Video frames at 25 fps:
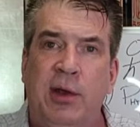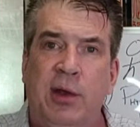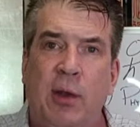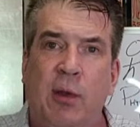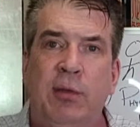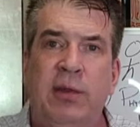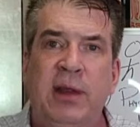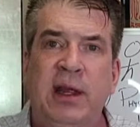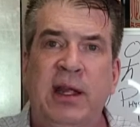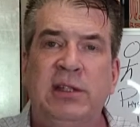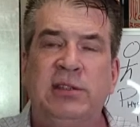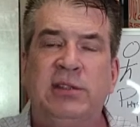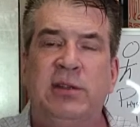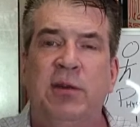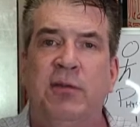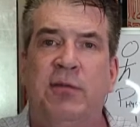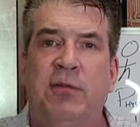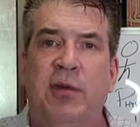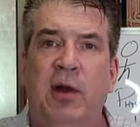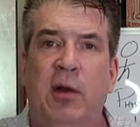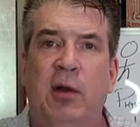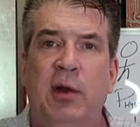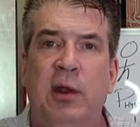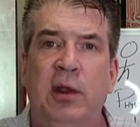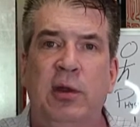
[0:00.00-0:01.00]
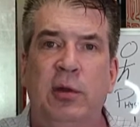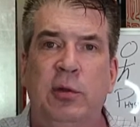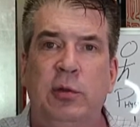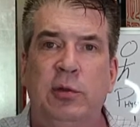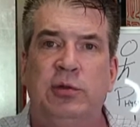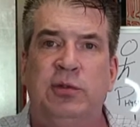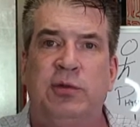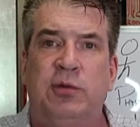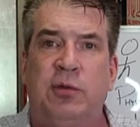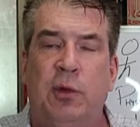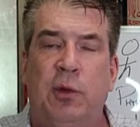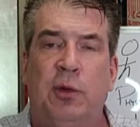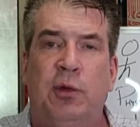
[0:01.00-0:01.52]
don't think it's a very
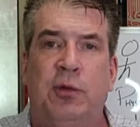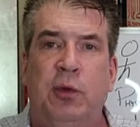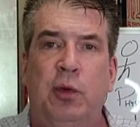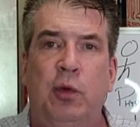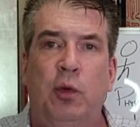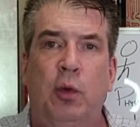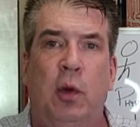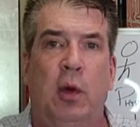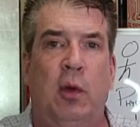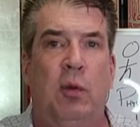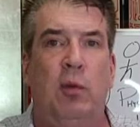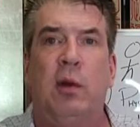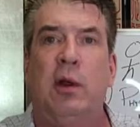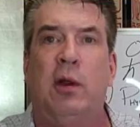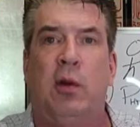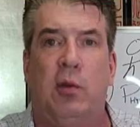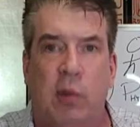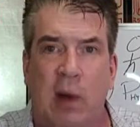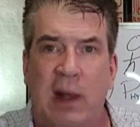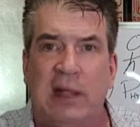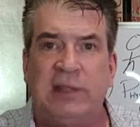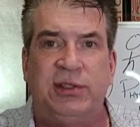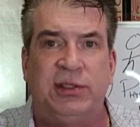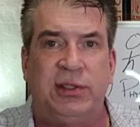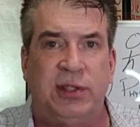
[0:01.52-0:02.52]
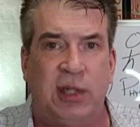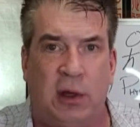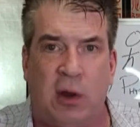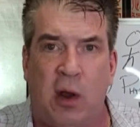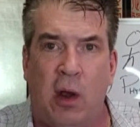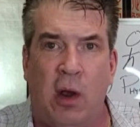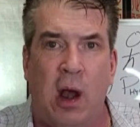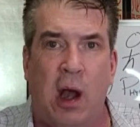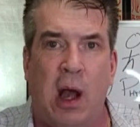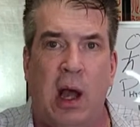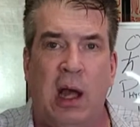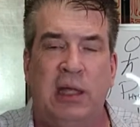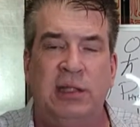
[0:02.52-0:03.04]
useful tool, regress to
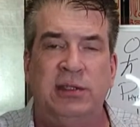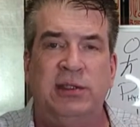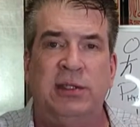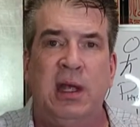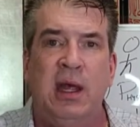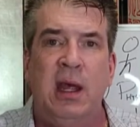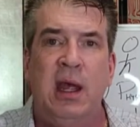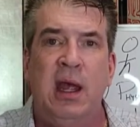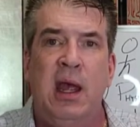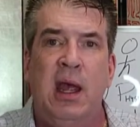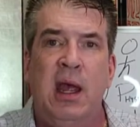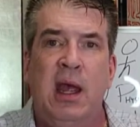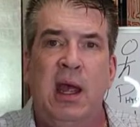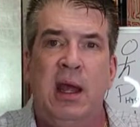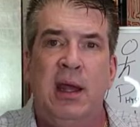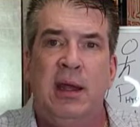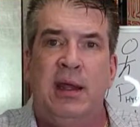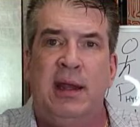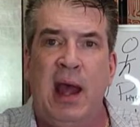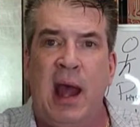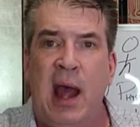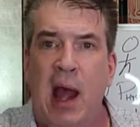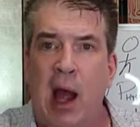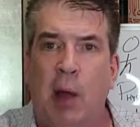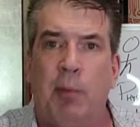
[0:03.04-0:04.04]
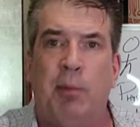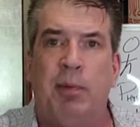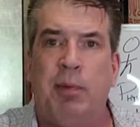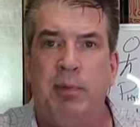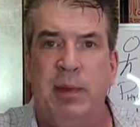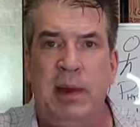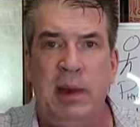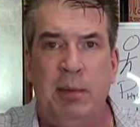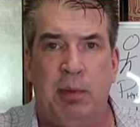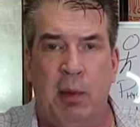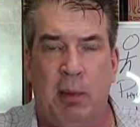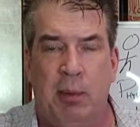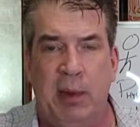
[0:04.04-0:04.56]
cause, to help
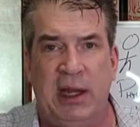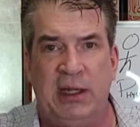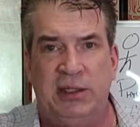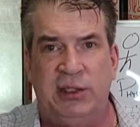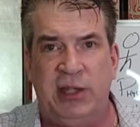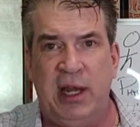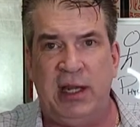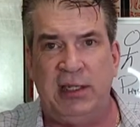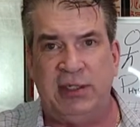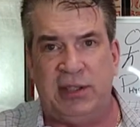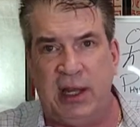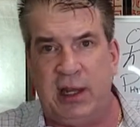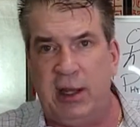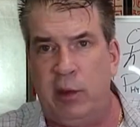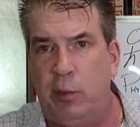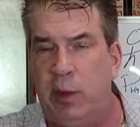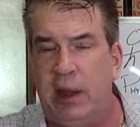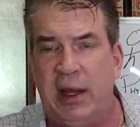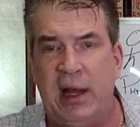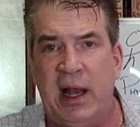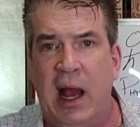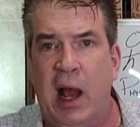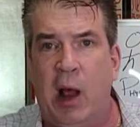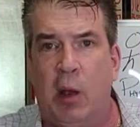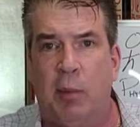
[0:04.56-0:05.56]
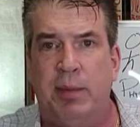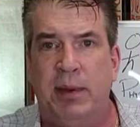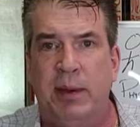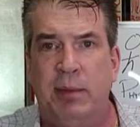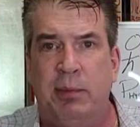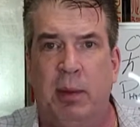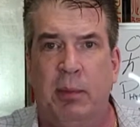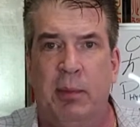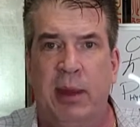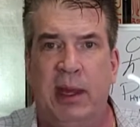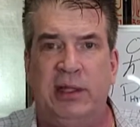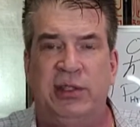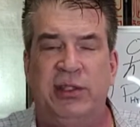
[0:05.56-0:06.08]
people make change. I think we can help
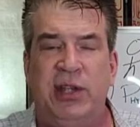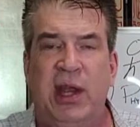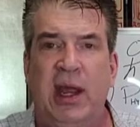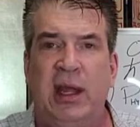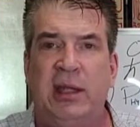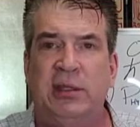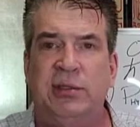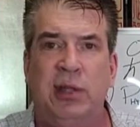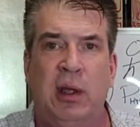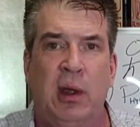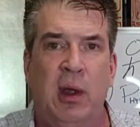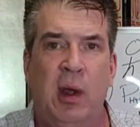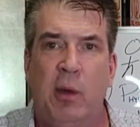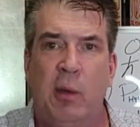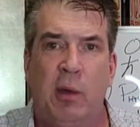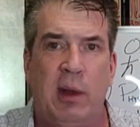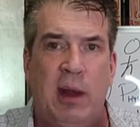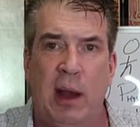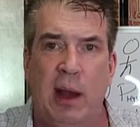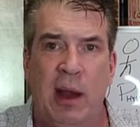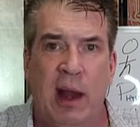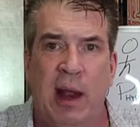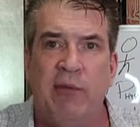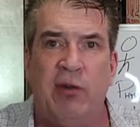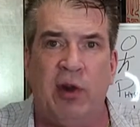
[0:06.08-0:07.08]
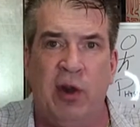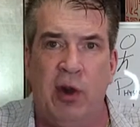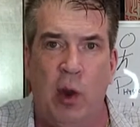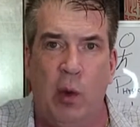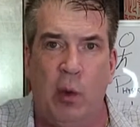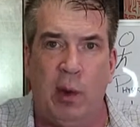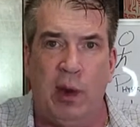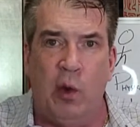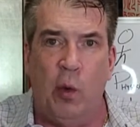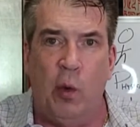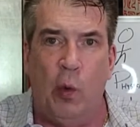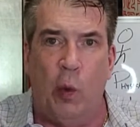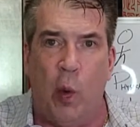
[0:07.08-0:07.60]
people make change without ever
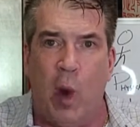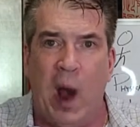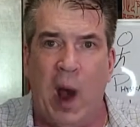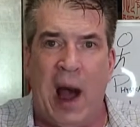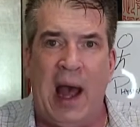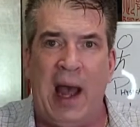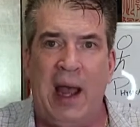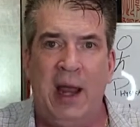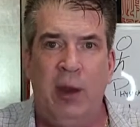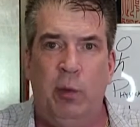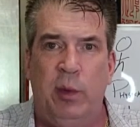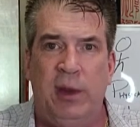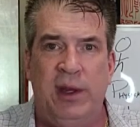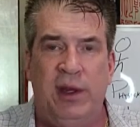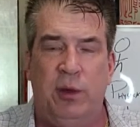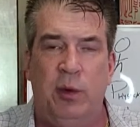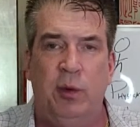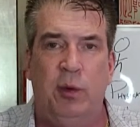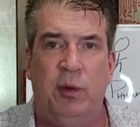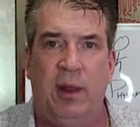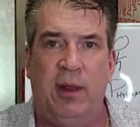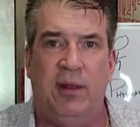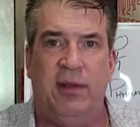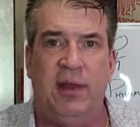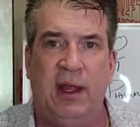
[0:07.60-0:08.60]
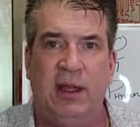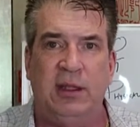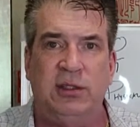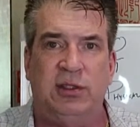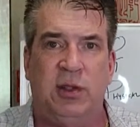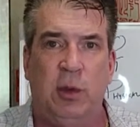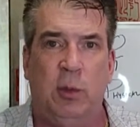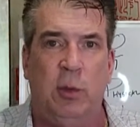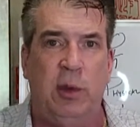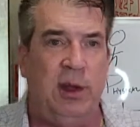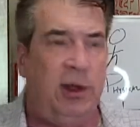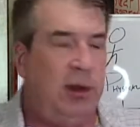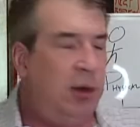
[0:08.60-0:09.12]
knowing why we do the things
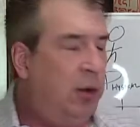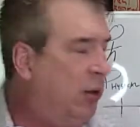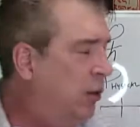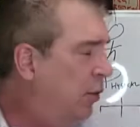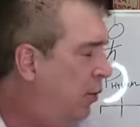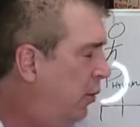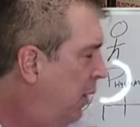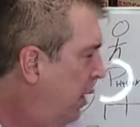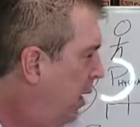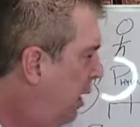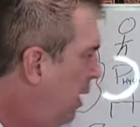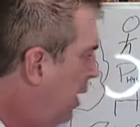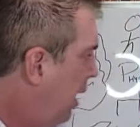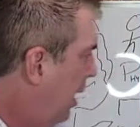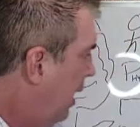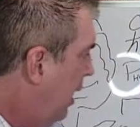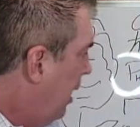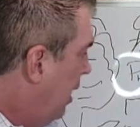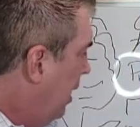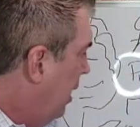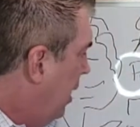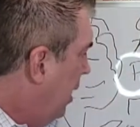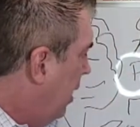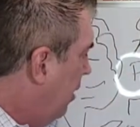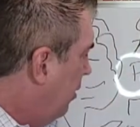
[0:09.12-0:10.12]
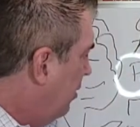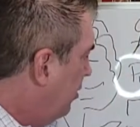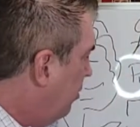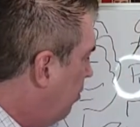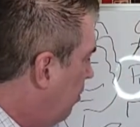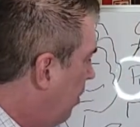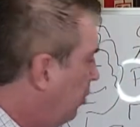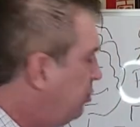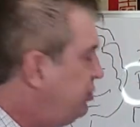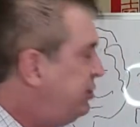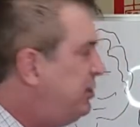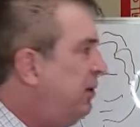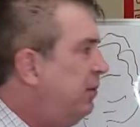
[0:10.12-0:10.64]
that we do.
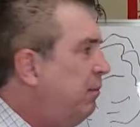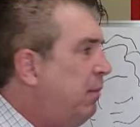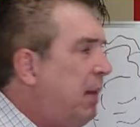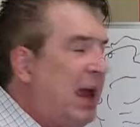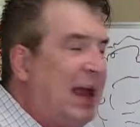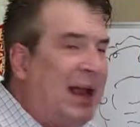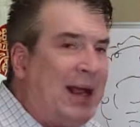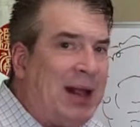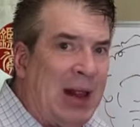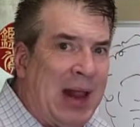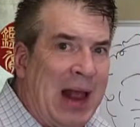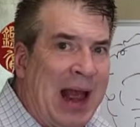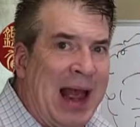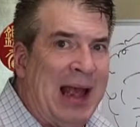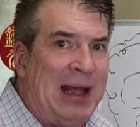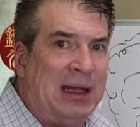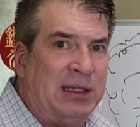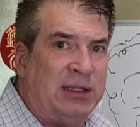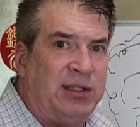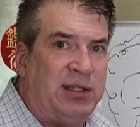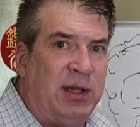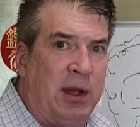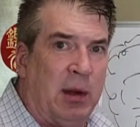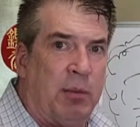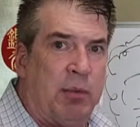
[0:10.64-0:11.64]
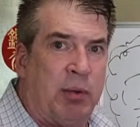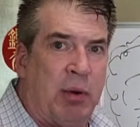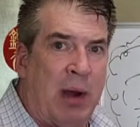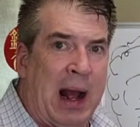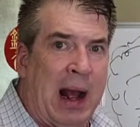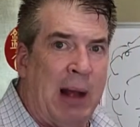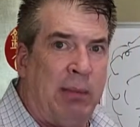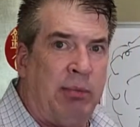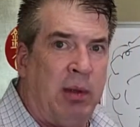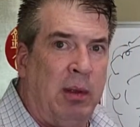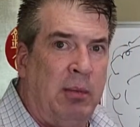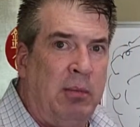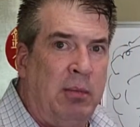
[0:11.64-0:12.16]
Most of my clients, their
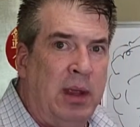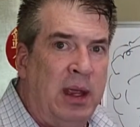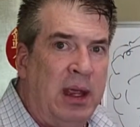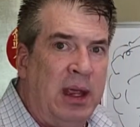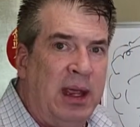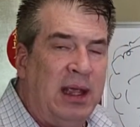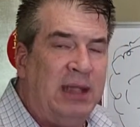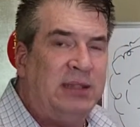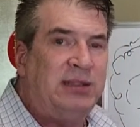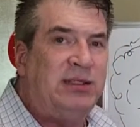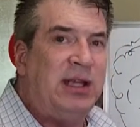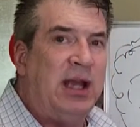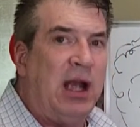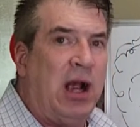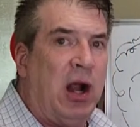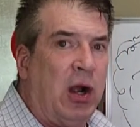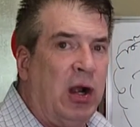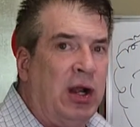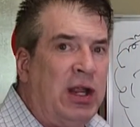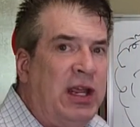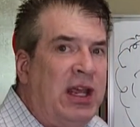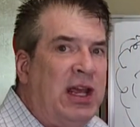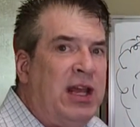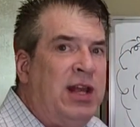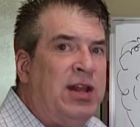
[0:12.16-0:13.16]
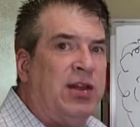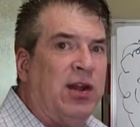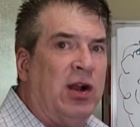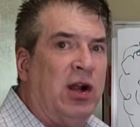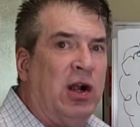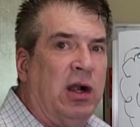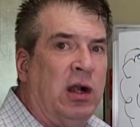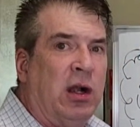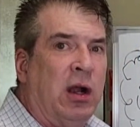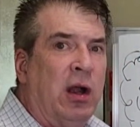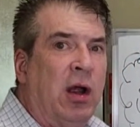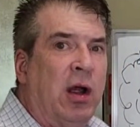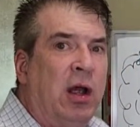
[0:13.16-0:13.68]
problem is they are
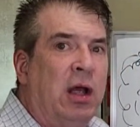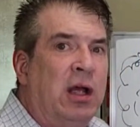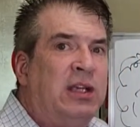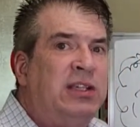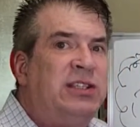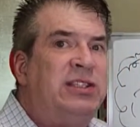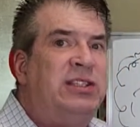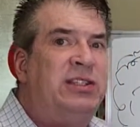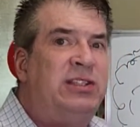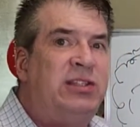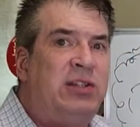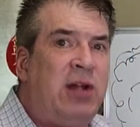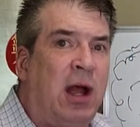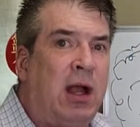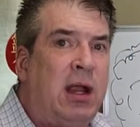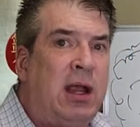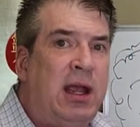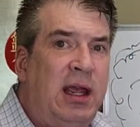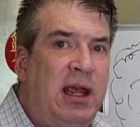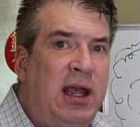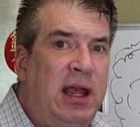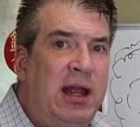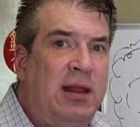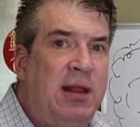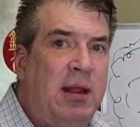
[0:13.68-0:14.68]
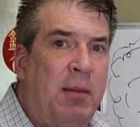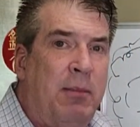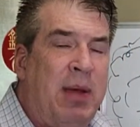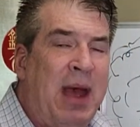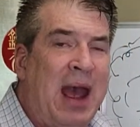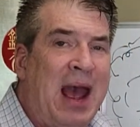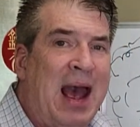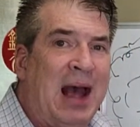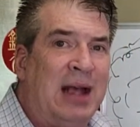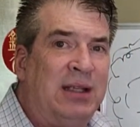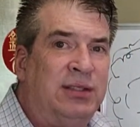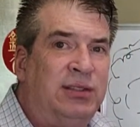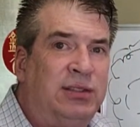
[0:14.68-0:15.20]
either stuck in the
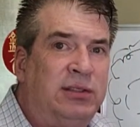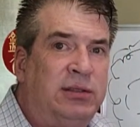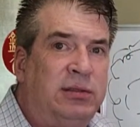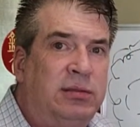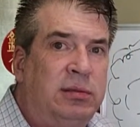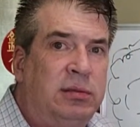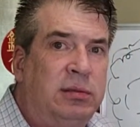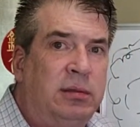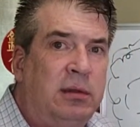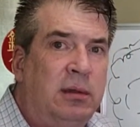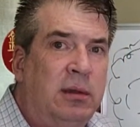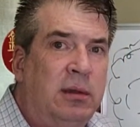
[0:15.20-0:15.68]
past.